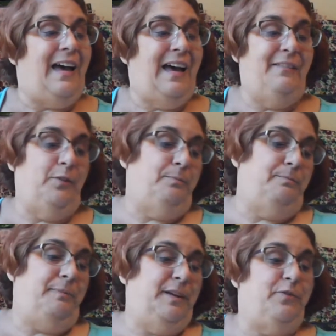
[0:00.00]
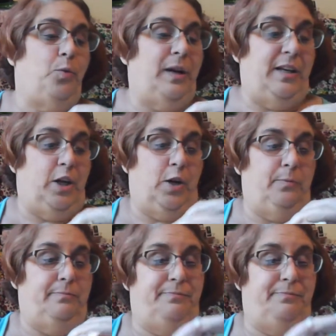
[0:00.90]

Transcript: I have a bit of a way to go.